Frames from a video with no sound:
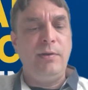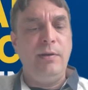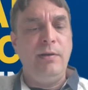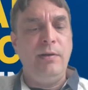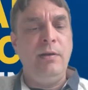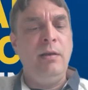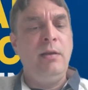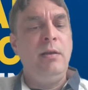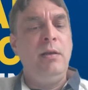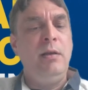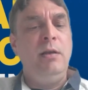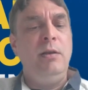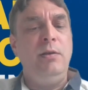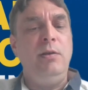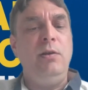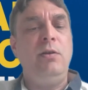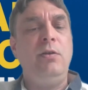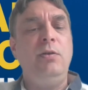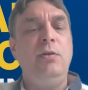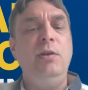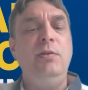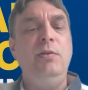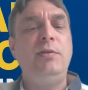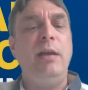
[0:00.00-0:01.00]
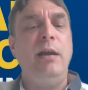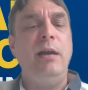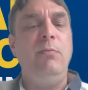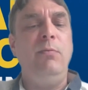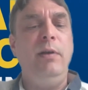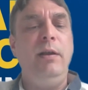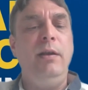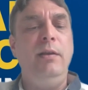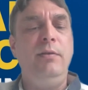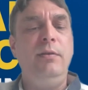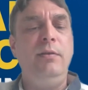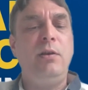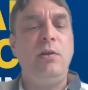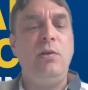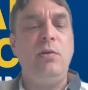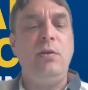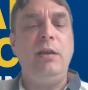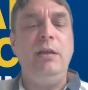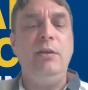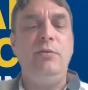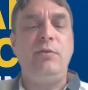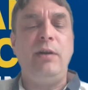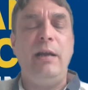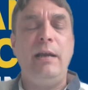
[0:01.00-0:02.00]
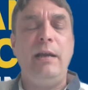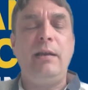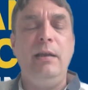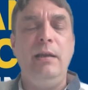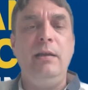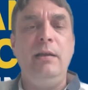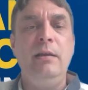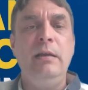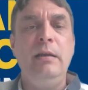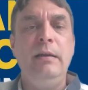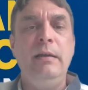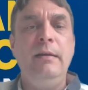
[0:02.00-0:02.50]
And you can use that with cookie tracking